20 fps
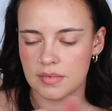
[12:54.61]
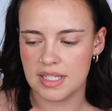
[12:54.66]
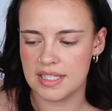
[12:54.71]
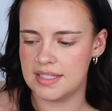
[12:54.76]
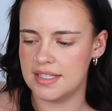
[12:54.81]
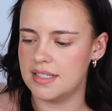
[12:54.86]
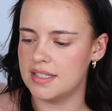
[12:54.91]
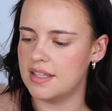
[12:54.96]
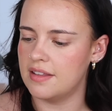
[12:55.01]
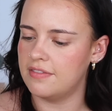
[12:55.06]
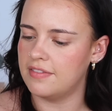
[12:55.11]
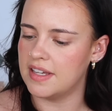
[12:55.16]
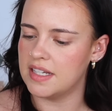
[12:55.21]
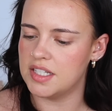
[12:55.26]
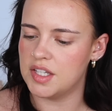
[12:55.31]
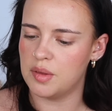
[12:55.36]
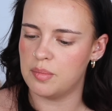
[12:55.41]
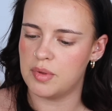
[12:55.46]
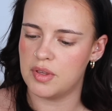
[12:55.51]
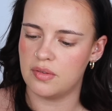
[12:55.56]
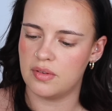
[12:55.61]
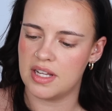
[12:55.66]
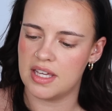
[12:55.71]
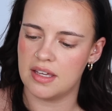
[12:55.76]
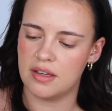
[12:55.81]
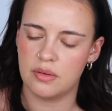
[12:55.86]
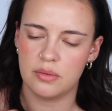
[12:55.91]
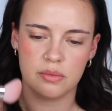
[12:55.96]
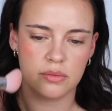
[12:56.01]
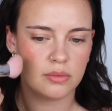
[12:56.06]
This is the Fenty
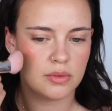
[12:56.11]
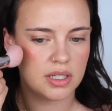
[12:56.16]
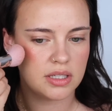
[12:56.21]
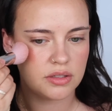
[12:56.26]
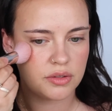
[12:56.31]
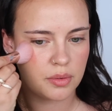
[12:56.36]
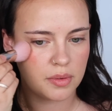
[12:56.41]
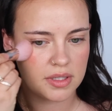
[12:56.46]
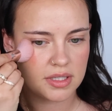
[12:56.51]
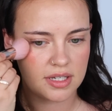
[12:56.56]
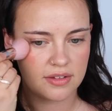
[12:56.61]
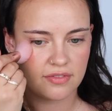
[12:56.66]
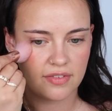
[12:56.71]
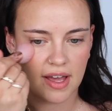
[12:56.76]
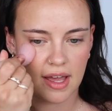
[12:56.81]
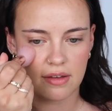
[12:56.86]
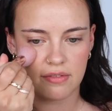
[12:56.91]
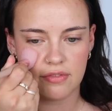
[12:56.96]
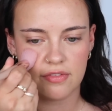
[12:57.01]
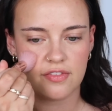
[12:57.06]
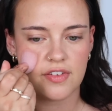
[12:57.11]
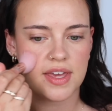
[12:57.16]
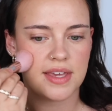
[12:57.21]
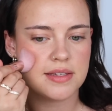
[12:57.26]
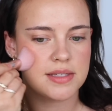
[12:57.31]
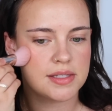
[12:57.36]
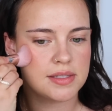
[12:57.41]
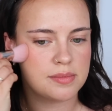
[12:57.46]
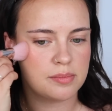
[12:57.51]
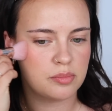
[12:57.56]
Beauty 125
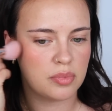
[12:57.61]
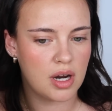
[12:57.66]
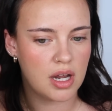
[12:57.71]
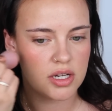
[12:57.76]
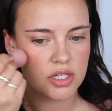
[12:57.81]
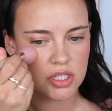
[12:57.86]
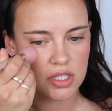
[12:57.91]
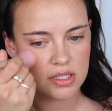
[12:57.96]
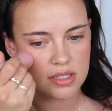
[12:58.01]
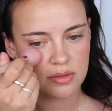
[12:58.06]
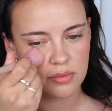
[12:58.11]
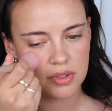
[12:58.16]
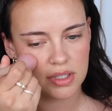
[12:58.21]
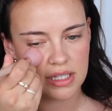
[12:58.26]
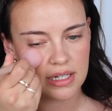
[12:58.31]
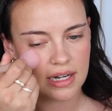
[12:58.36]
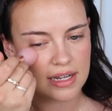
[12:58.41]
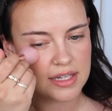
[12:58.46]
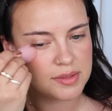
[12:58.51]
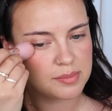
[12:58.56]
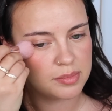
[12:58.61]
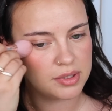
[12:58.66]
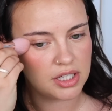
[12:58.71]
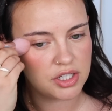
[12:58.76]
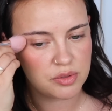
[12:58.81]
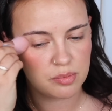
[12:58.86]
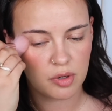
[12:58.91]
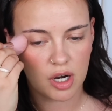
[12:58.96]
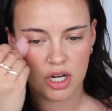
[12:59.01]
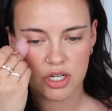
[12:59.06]
Face Brush. It's a really nice
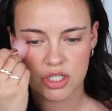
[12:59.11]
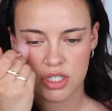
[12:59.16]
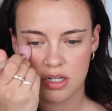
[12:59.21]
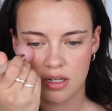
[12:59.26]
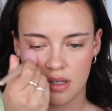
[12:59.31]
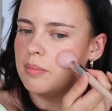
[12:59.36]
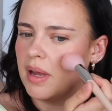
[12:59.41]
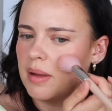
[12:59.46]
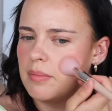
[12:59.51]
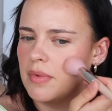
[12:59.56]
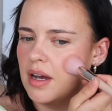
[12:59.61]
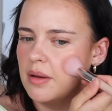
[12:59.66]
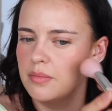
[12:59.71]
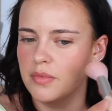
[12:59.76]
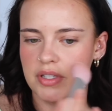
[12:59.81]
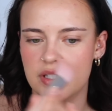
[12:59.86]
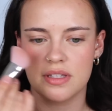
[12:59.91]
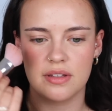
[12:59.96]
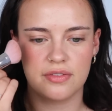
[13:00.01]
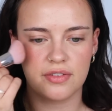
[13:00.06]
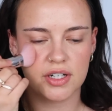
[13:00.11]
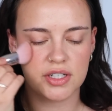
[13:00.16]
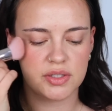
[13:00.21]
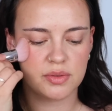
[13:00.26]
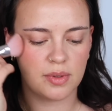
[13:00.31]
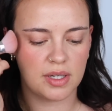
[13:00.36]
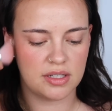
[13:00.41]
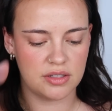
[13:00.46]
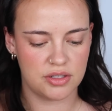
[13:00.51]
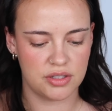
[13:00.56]
blush brush. My mom was the
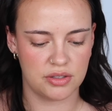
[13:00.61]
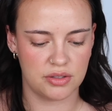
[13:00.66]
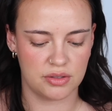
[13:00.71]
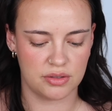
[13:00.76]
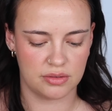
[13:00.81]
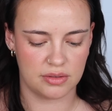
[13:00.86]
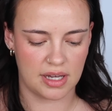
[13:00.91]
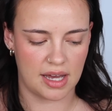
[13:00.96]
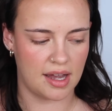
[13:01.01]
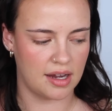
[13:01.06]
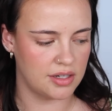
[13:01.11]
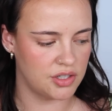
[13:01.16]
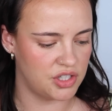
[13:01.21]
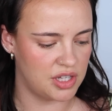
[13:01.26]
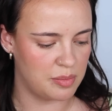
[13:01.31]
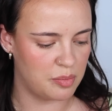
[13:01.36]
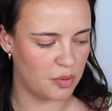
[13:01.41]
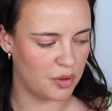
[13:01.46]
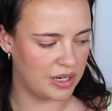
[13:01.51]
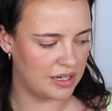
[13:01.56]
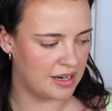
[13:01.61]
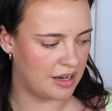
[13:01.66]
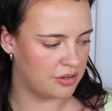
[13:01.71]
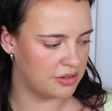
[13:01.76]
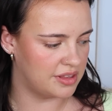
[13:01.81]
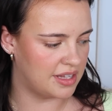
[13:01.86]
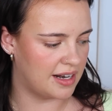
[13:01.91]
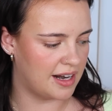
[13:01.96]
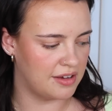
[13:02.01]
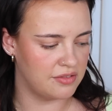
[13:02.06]
first one to actually point
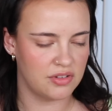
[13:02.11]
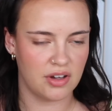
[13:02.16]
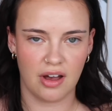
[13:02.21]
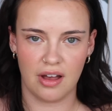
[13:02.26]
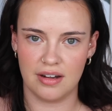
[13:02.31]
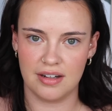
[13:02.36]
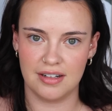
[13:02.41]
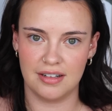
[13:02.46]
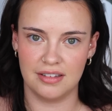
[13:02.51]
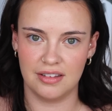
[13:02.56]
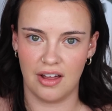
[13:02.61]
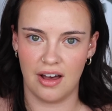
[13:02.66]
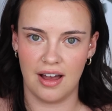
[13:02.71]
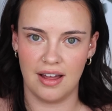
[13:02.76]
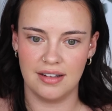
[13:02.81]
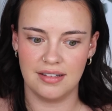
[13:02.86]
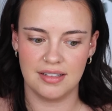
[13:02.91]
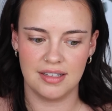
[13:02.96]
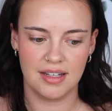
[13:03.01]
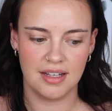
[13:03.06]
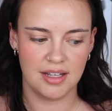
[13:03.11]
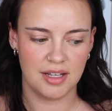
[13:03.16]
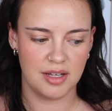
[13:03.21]
out that I've gotten a lot